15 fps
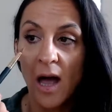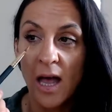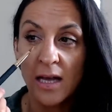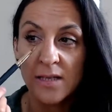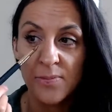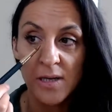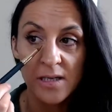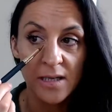
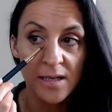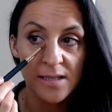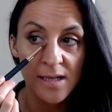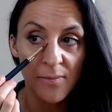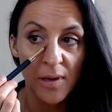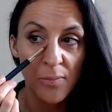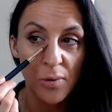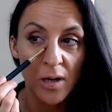especially some
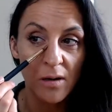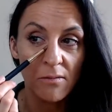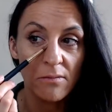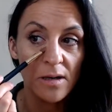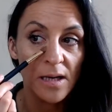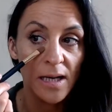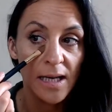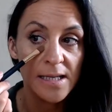people get
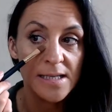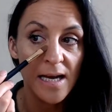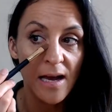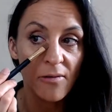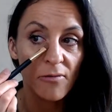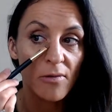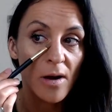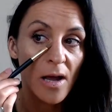really dark
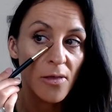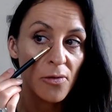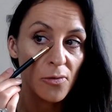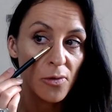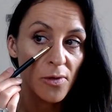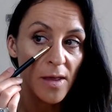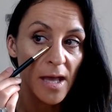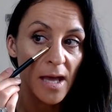right through
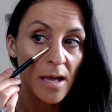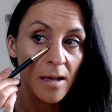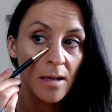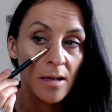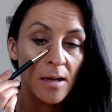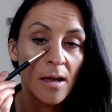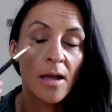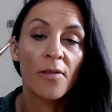there,
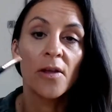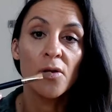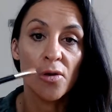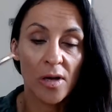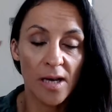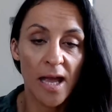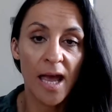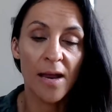then you
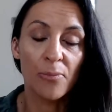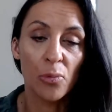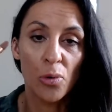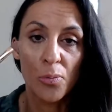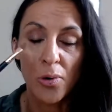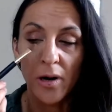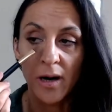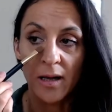can add more
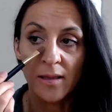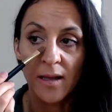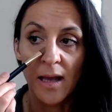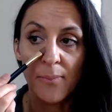product there.